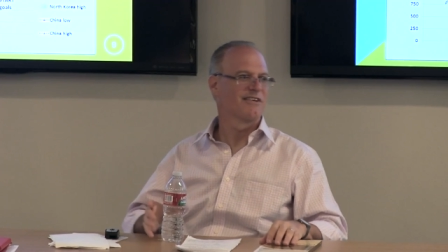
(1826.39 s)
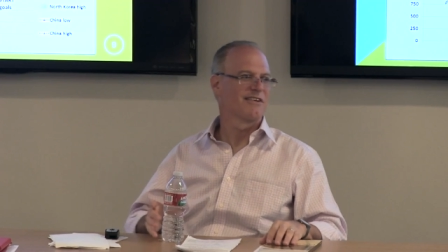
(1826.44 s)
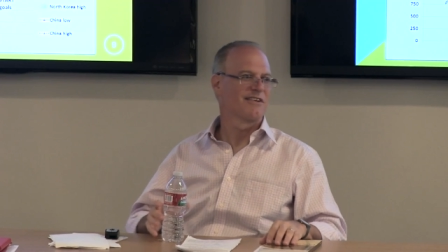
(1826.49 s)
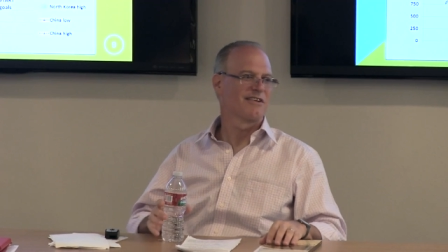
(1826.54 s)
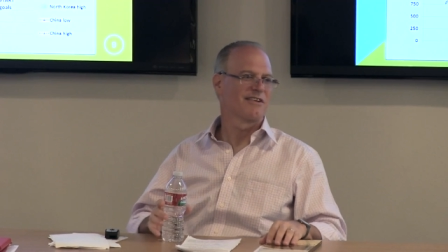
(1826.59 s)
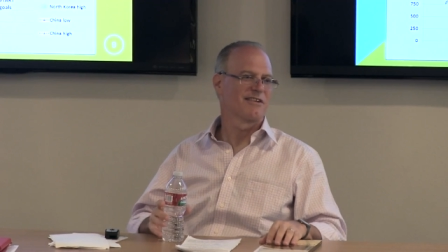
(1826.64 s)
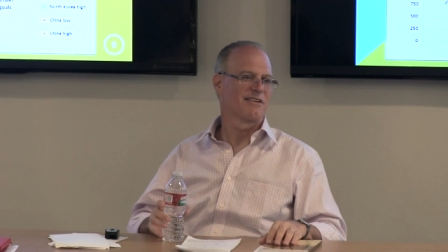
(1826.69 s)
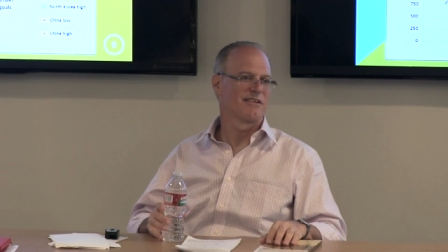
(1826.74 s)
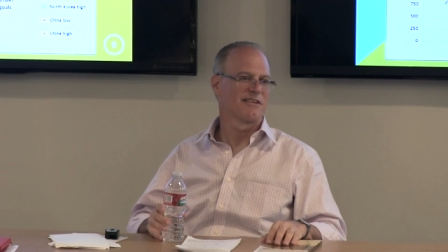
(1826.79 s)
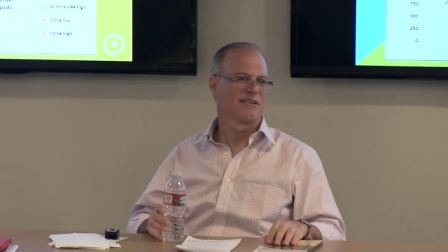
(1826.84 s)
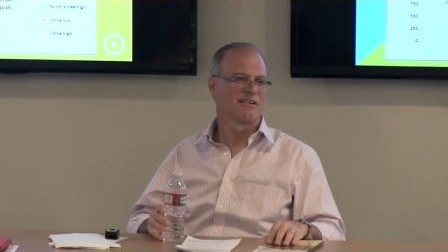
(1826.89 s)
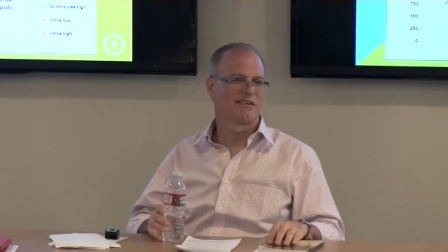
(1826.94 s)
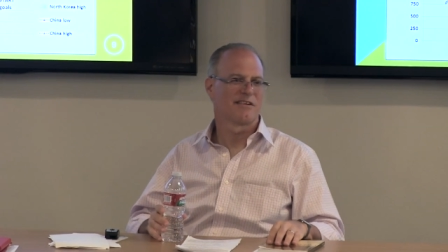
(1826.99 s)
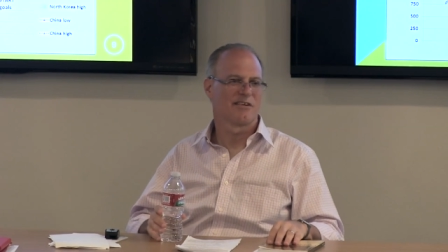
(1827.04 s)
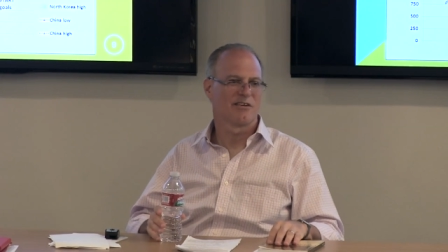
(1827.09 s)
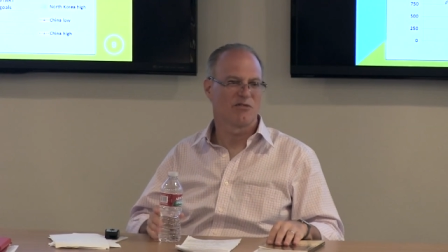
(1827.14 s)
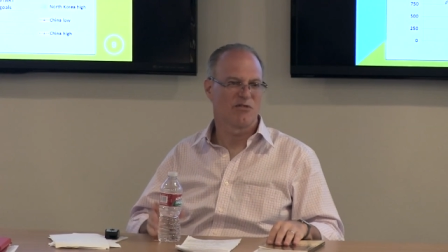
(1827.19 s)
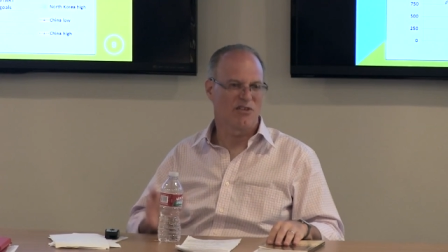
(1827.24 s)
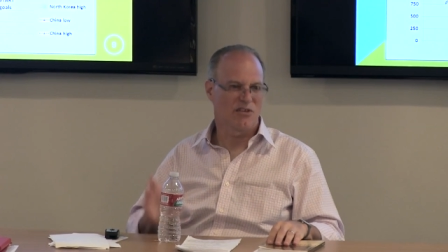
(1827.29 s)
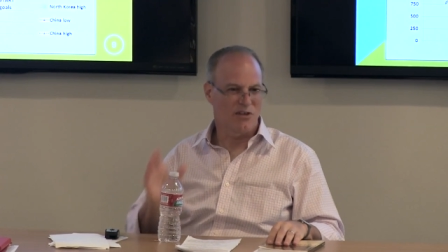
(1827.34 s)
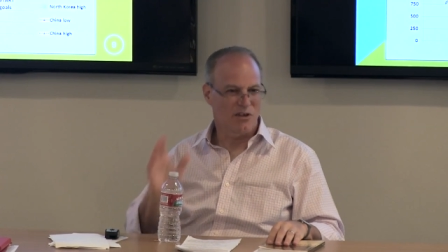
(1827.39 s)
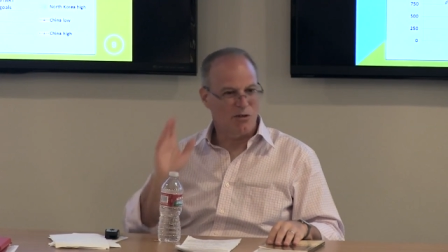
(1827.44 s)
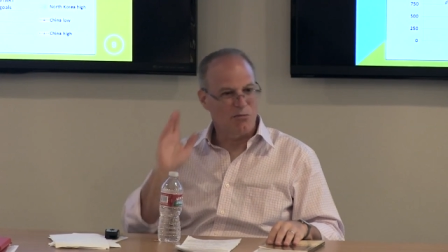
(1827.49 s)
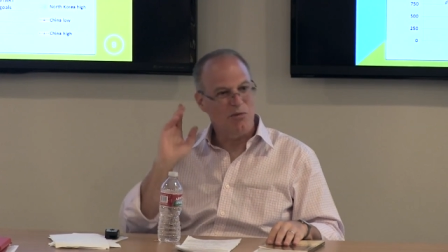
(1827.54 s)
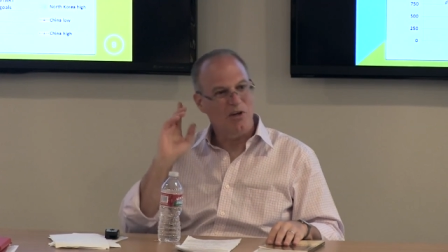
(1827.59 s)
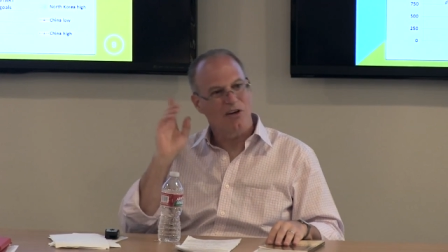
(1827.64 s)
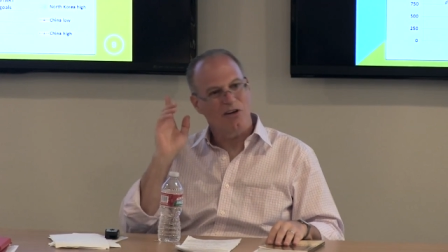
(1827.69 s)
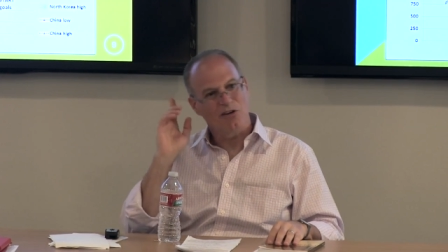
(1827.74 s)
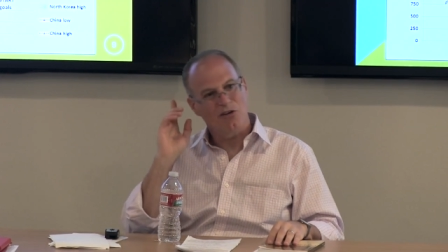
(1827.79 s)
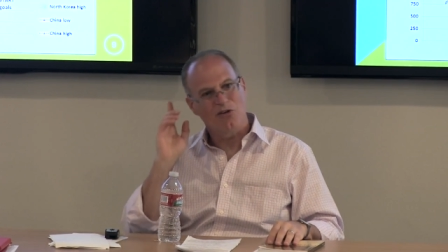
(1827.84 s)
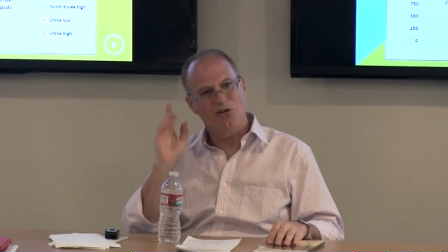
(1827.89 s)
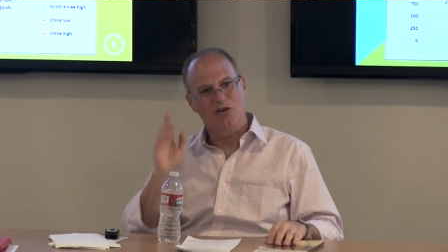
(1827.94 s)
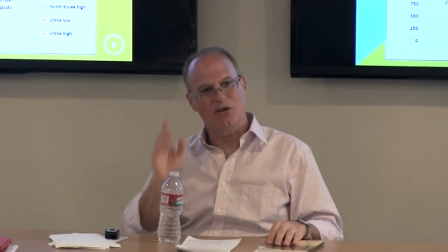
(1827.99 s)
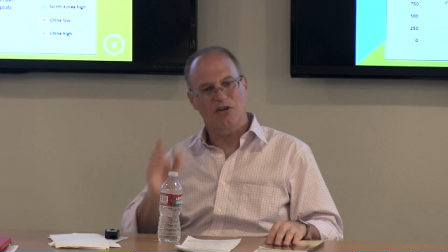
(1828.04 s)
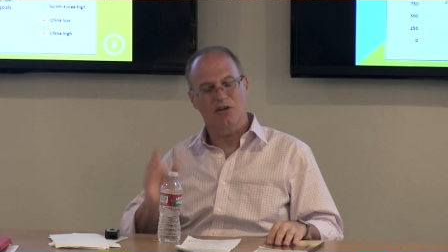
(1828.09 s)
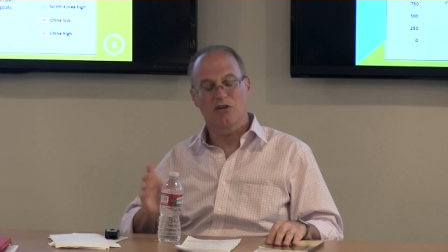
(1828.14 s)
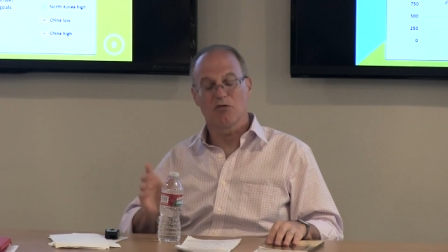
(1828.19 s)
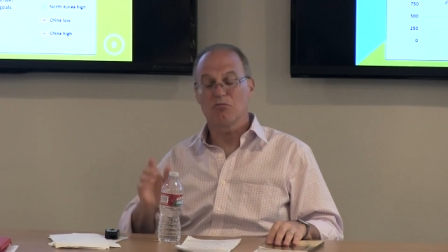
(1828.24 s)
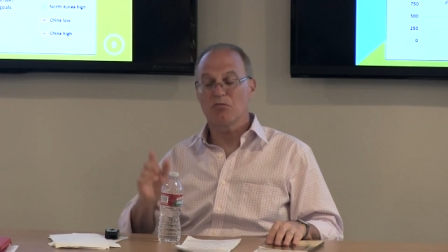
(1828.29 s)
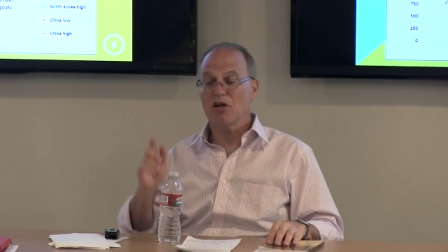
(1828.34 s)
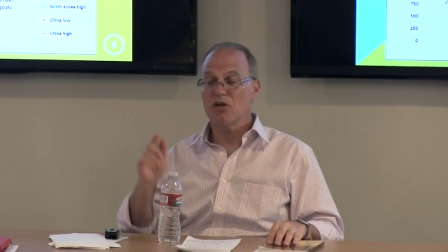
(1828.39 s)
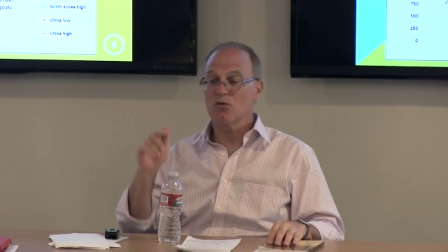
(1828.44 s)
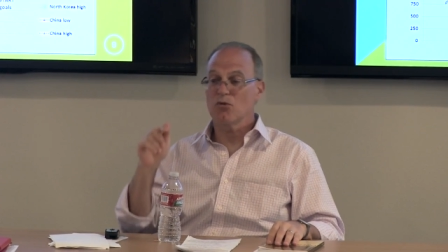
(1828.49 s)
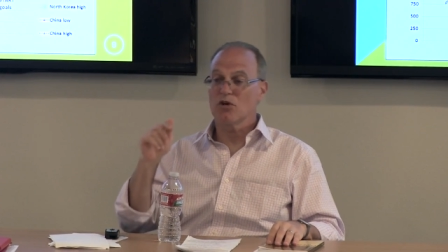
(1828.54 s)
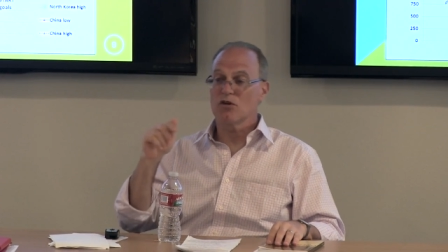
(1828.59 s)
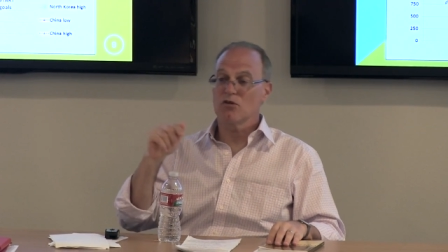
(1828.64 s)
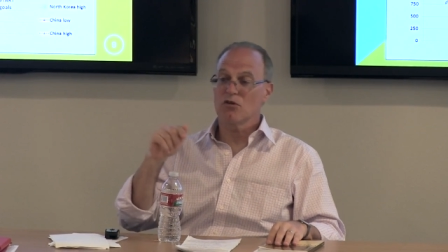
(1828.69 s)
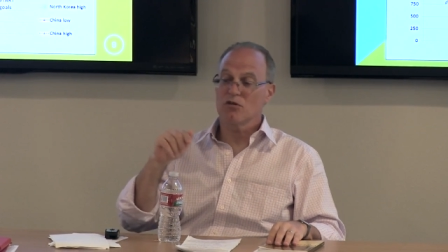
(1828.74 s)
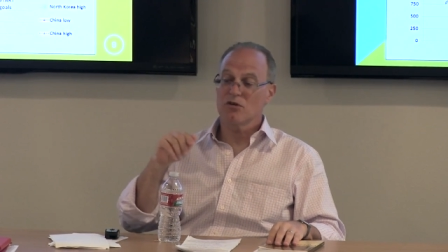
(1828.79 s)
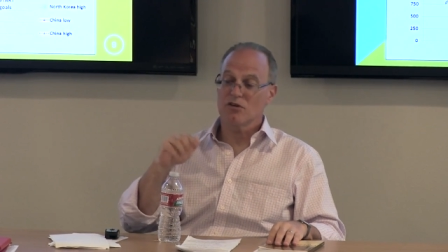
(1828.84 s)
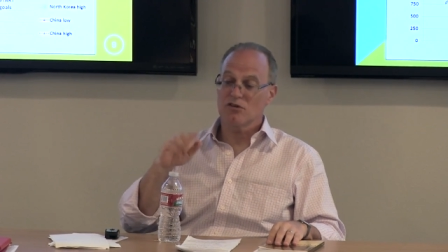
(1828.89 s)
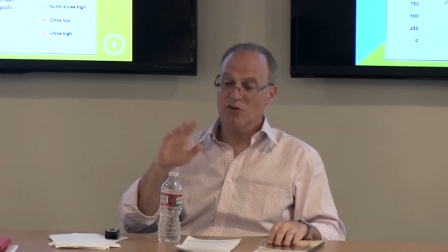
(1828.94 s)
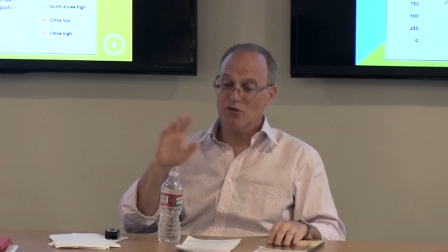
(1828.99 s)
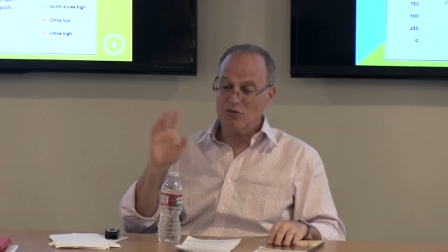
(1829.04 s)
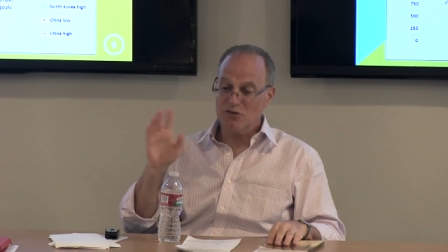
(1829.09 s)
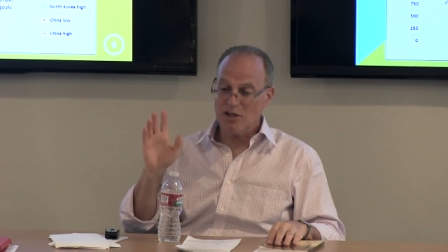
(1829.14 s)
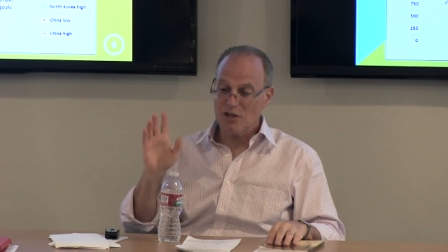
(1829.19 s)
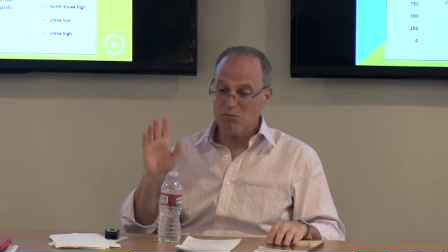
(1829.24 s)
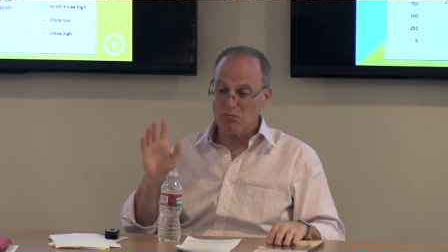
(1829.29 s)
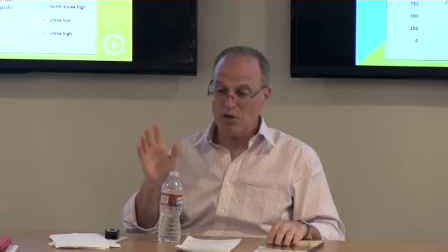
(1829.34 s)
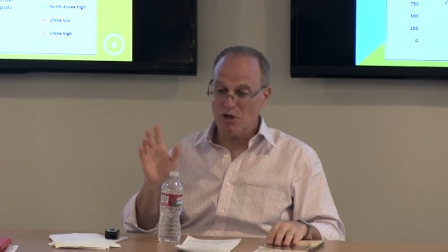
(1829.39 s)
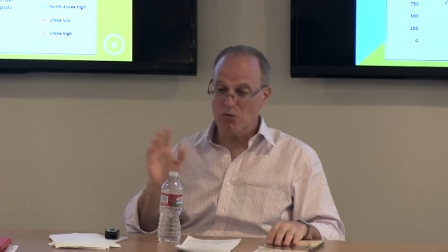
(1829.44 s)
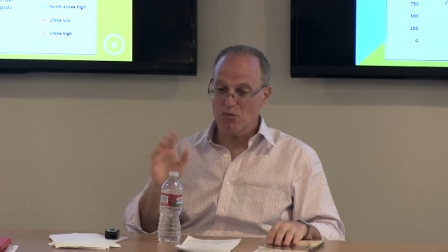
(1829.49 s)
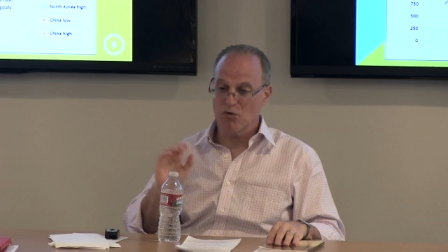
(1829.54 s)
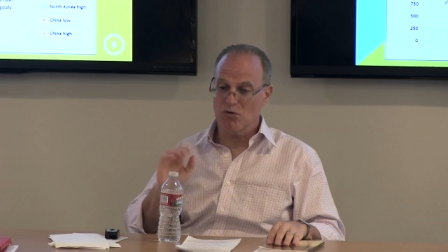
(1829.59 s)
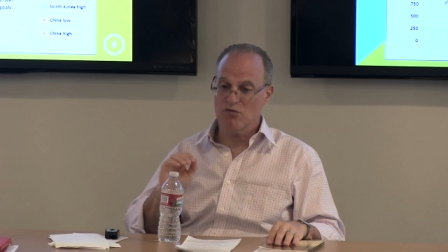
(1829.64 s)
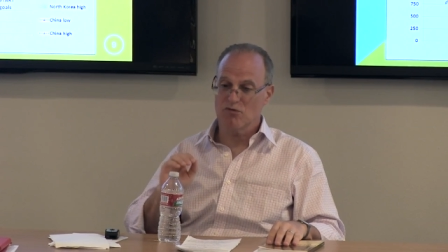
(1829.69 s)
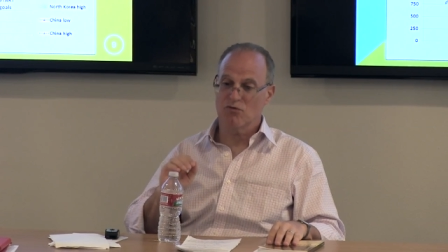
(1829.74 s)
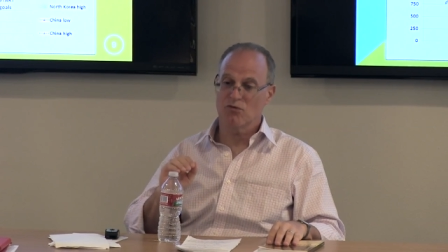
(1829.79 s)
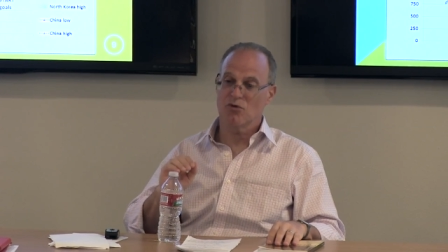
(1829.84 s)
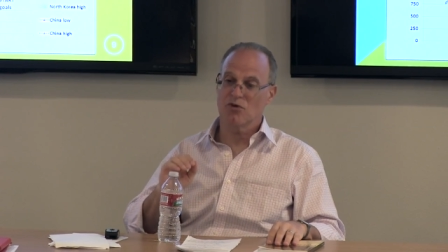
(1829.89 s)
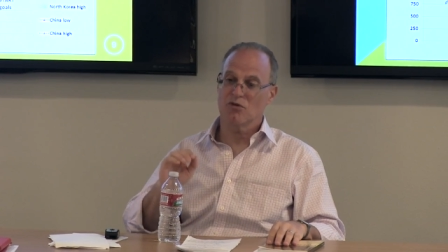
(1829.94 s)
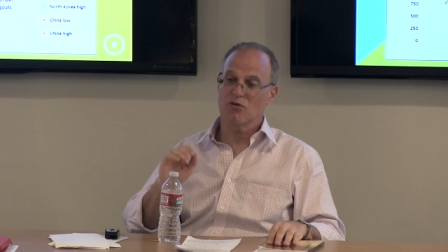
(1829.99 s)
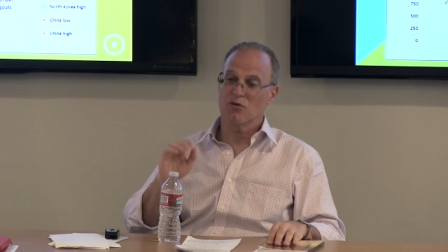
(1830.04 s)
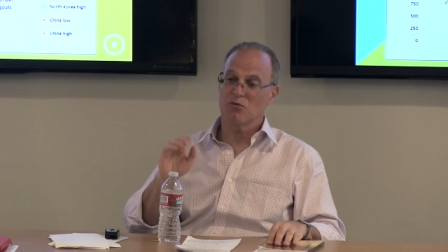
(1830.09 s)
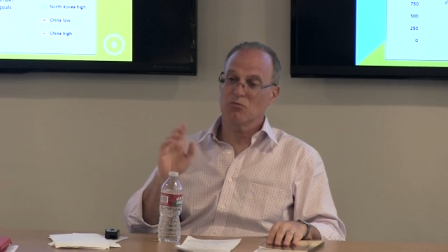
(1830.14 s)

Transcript: If you think about it long enough. By the way, don't take my word for it.